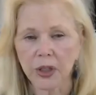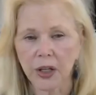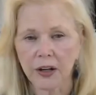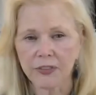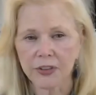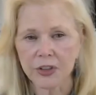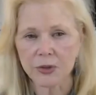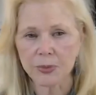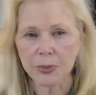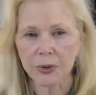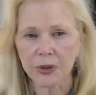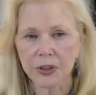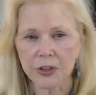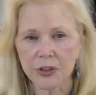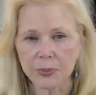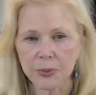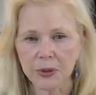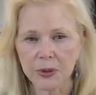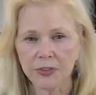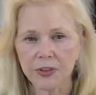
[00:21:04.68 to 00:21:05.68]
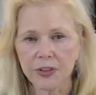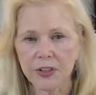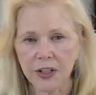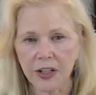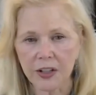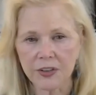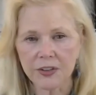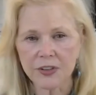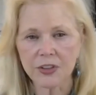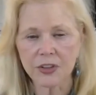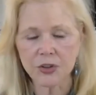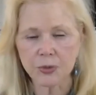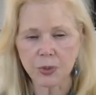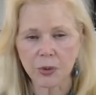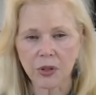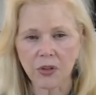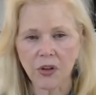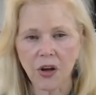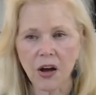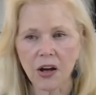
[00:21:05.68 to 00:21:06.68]
I've experienced, but if it has, deals with
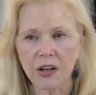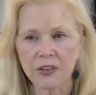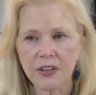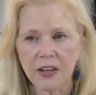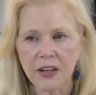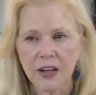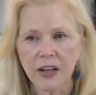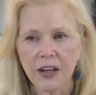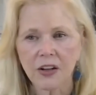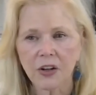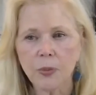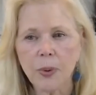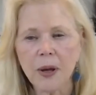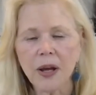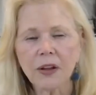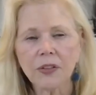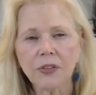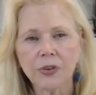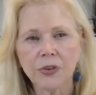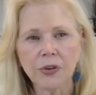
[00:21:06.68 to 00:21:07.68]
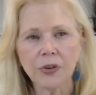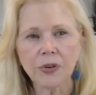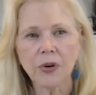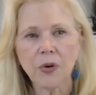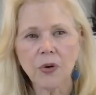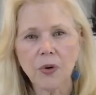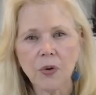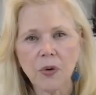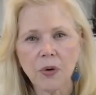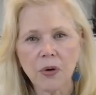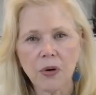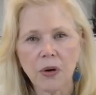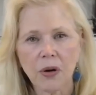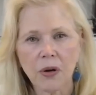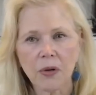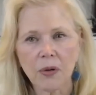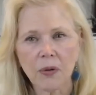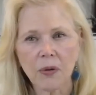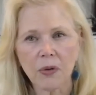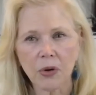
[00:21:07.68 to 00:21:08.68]
loss, go back through your own
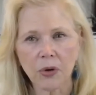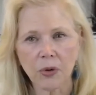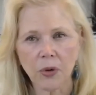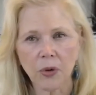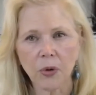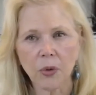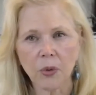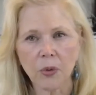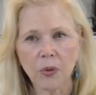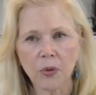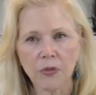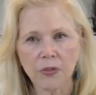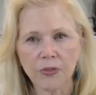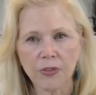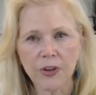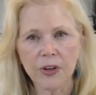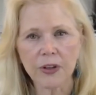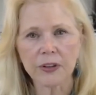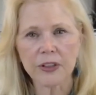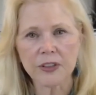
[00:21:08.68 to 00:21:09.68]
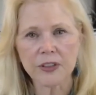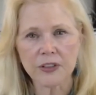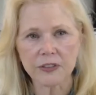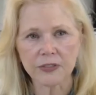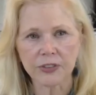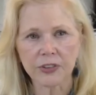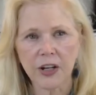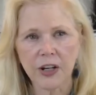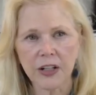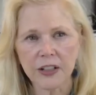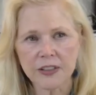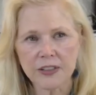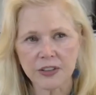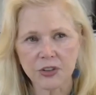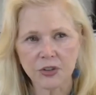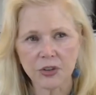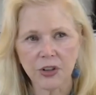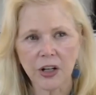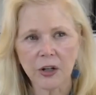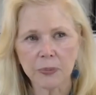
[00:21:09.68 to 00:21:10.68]
your own feelings of loss and
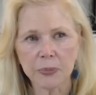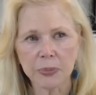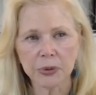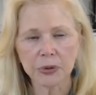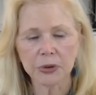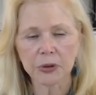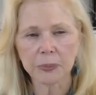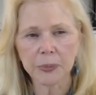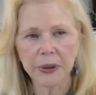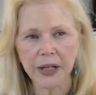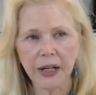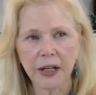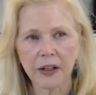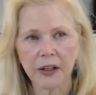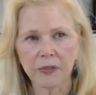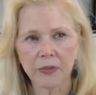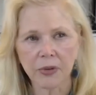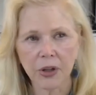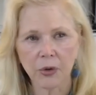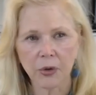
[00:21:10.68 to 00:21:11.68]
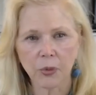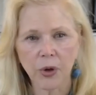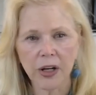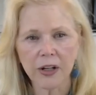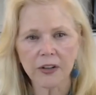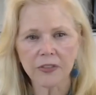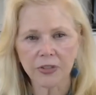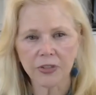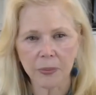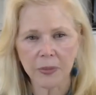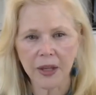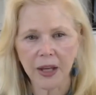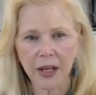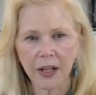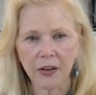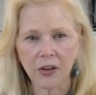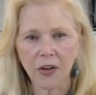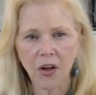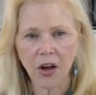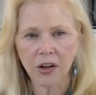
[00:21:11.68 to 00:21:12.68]
try to pull back and write from that
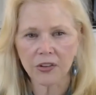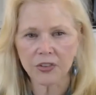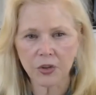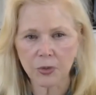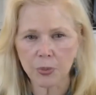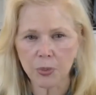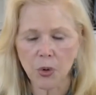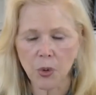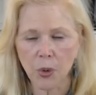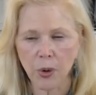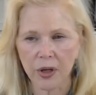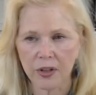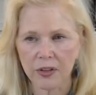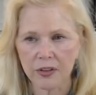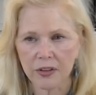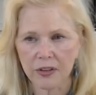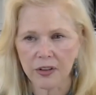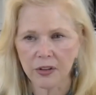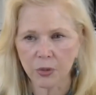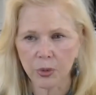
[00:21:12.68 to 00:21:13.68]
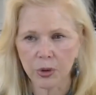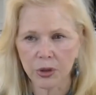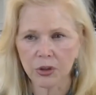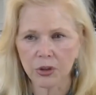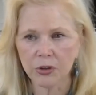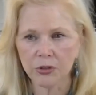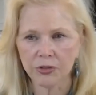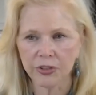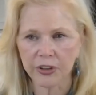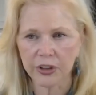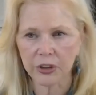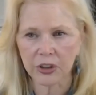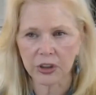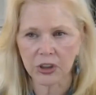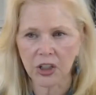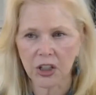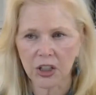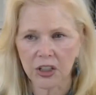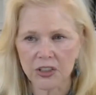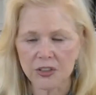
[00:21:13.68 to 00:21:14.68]
lost point of where you felt
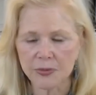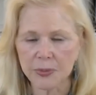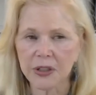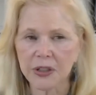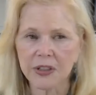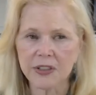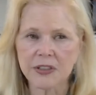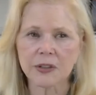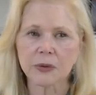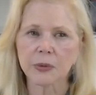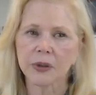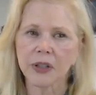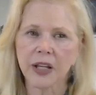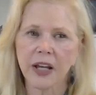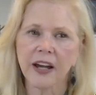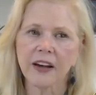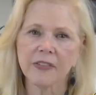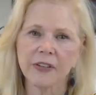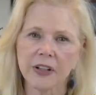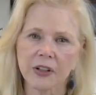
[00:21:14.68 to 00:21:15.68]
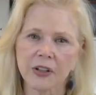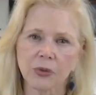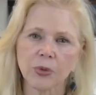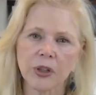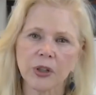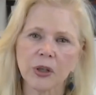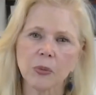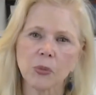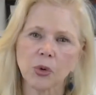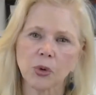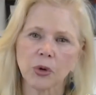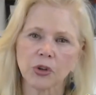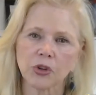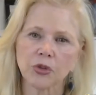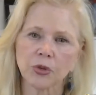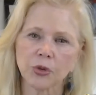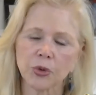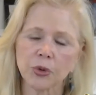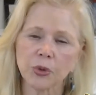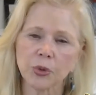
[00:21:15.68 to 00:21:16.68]
lost because it will have it'll ring more
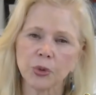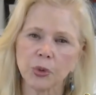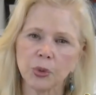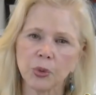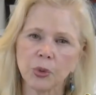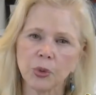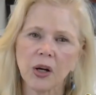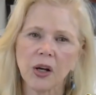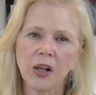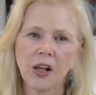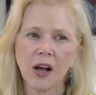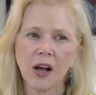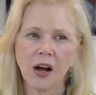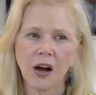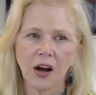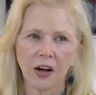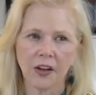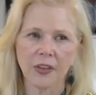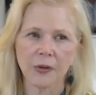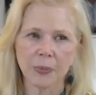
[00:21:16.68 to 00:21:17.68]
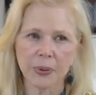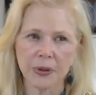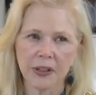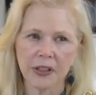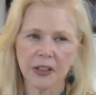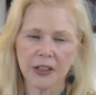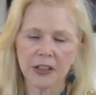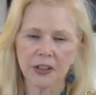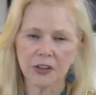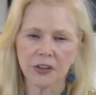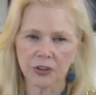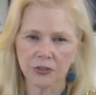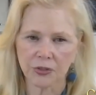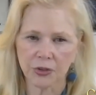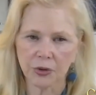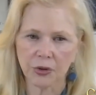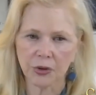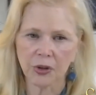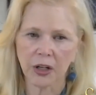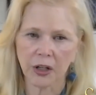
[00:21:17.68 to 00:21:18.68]
true on the page if
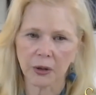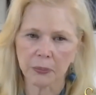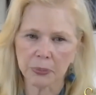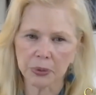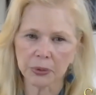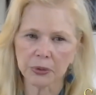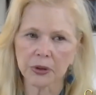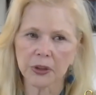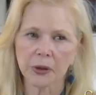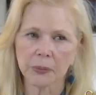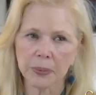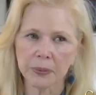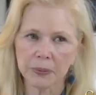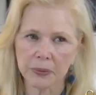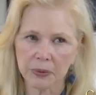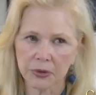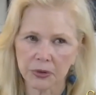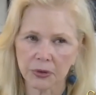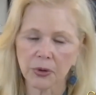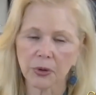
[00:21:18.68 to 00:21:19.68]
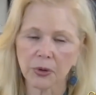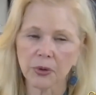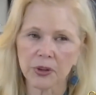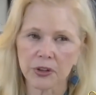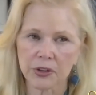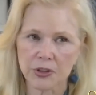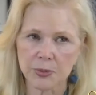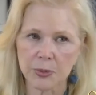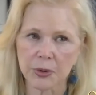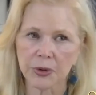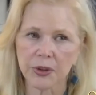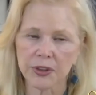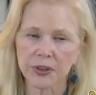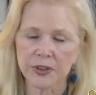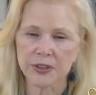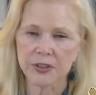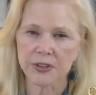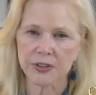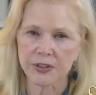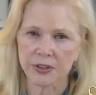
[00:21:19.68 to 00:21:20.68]
you can kind of pull up your own
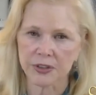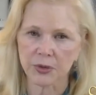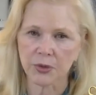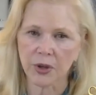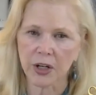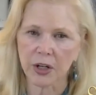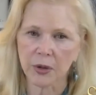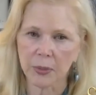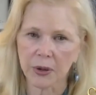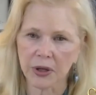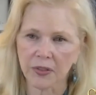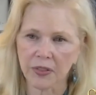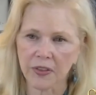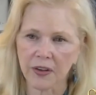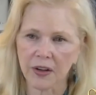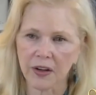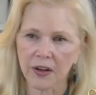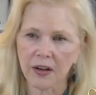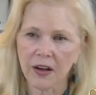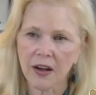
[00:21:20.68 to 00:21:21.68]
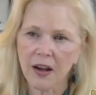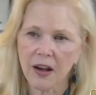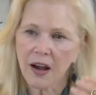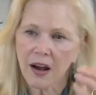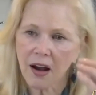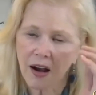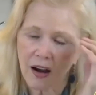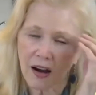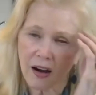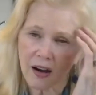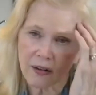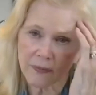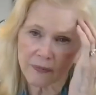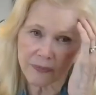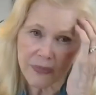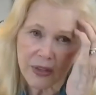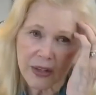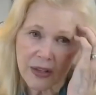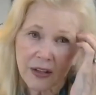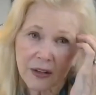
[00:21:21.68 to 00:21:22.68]
experiences and write about that um,
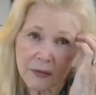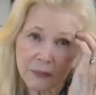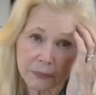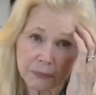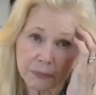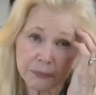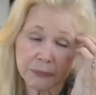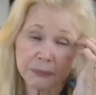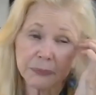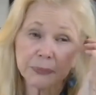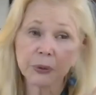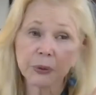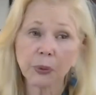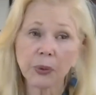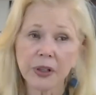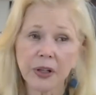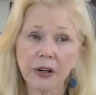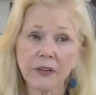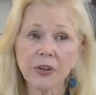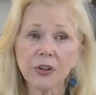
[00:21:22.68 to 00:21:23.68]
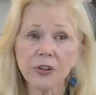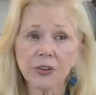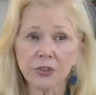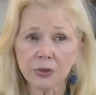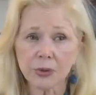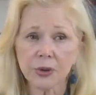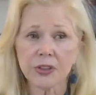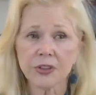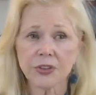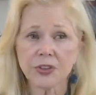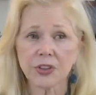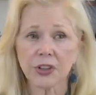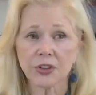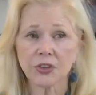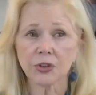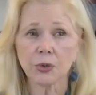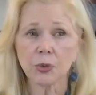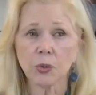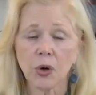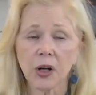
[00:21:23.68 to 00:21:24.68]
but whatever you're doing is yes
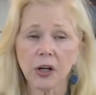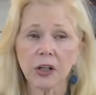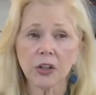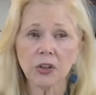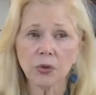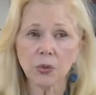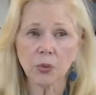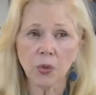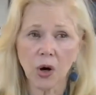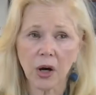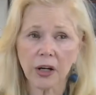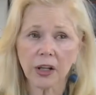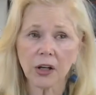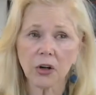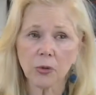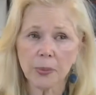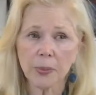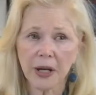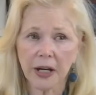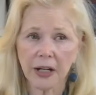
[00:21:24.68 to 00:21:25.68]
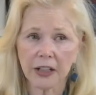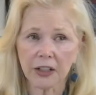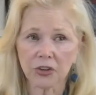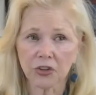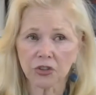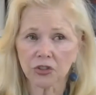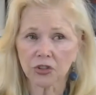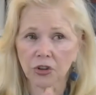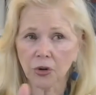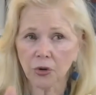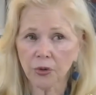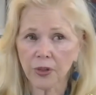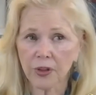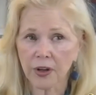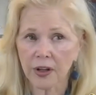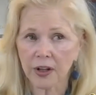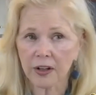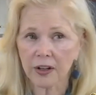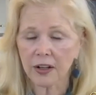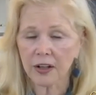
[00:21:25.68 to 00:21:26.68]
you want you want to go back and show
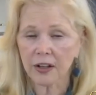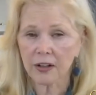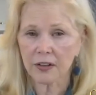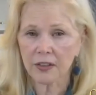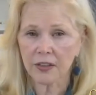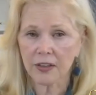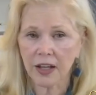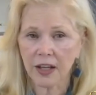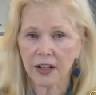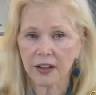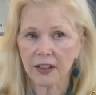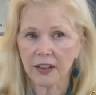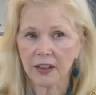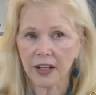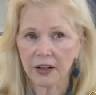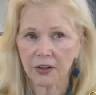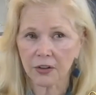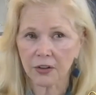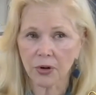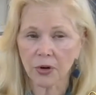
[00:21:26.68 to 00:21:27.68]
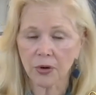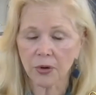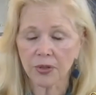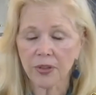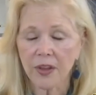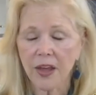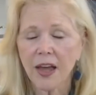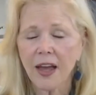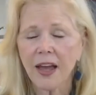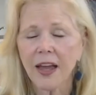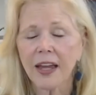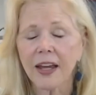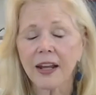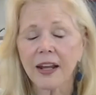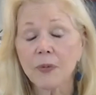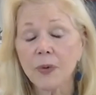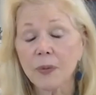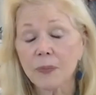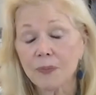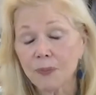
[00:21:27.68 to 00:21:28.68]
that that that growth
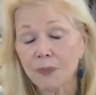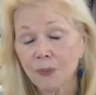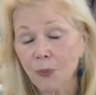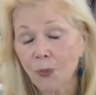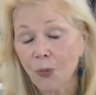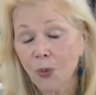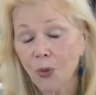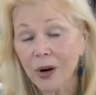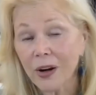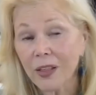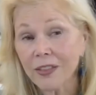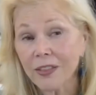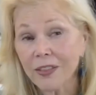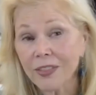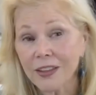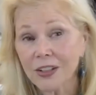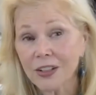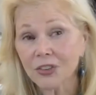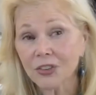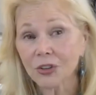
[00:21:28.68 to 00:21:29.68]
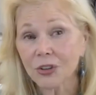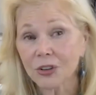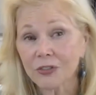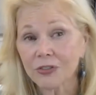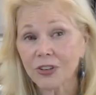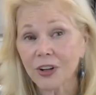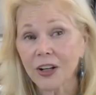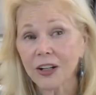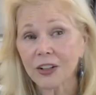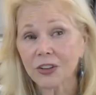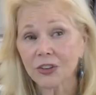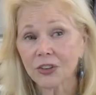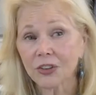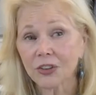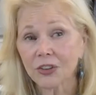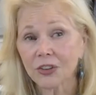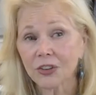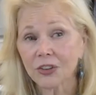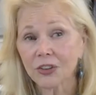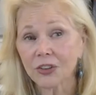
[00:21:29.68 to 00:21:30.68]
and one of the things you can find is
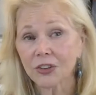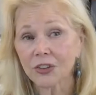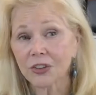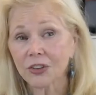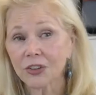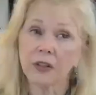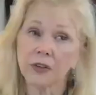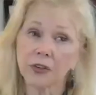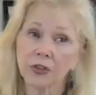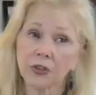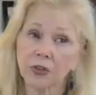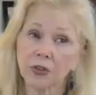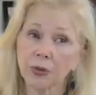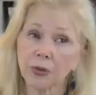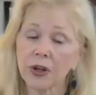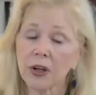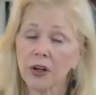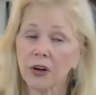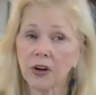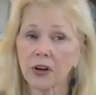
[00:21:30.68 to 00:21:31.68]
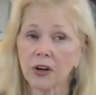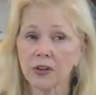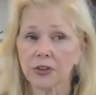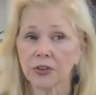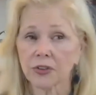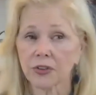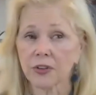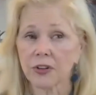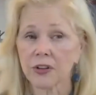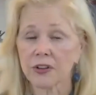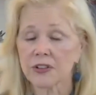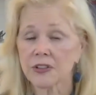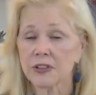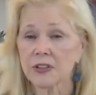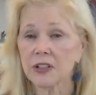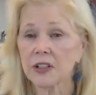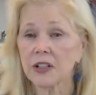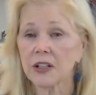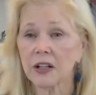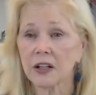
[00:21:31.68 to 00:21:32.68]
you can think, okay, there's three characters in this
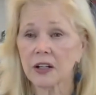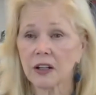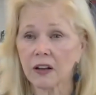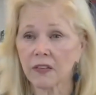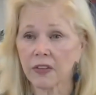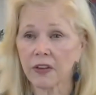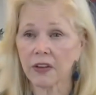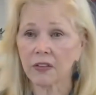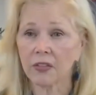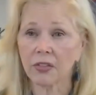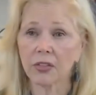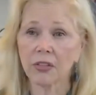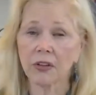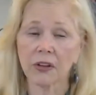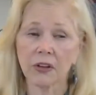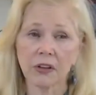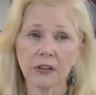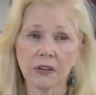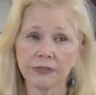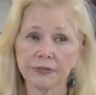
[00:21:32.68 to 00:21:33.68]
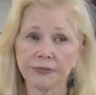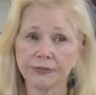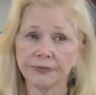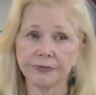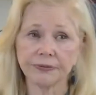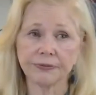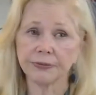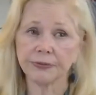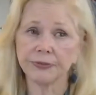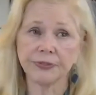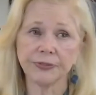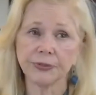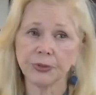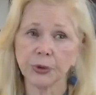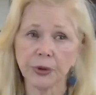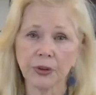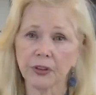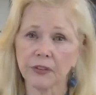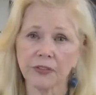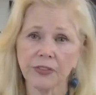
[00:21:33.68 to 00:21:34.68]
scene, and the, the
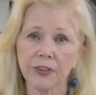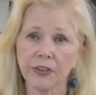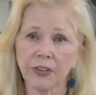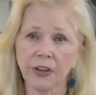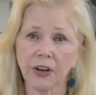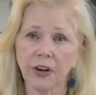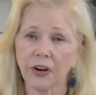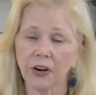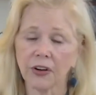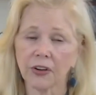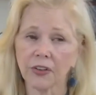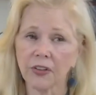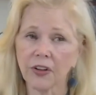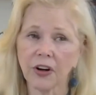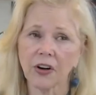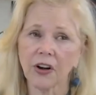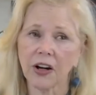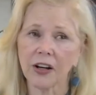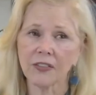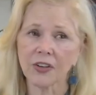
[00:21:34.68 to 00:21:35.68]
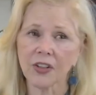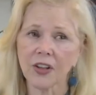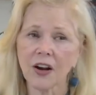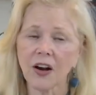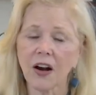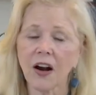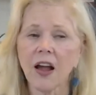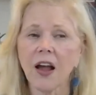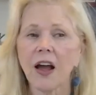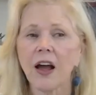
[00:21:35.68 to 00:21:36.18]
fourth and fifth character, they're not even there.